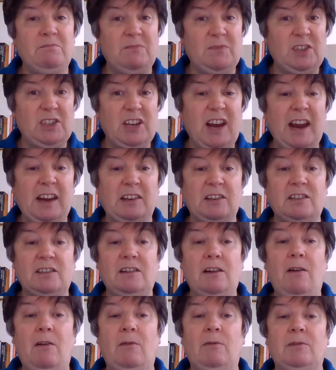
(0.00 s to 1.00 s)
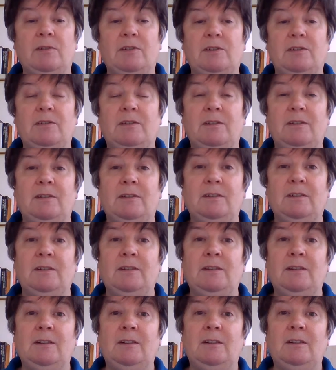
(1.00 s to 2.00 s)
saint's cult
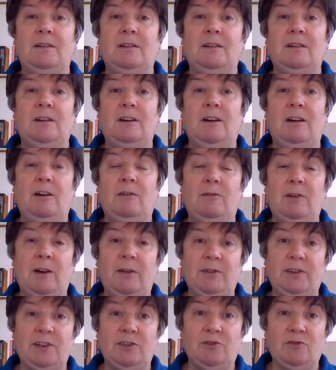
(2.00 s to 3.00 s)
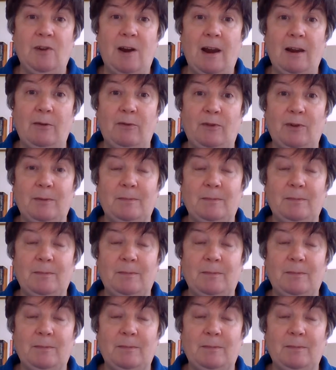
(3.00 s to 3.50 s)
around his grave.